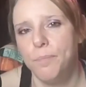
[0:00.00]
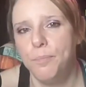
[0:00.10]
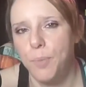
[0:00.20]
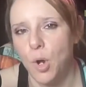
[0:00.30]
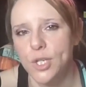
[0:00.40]

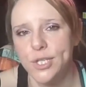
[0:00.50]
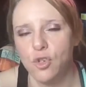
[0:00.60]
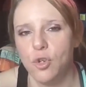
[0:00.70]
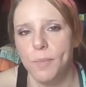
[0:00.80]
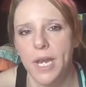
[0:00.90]
book
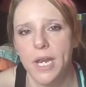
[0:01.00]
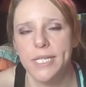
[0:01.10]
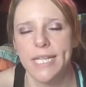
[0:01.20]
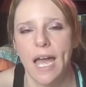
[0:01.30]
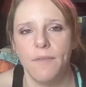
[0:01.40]
social
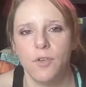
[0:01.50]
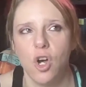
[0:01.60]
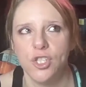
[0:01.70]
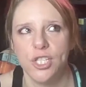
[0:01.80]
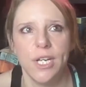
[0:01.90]
medias have
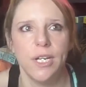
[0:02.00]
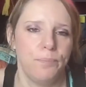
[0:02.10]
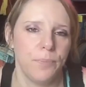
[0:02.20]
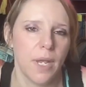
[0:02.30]
gotten.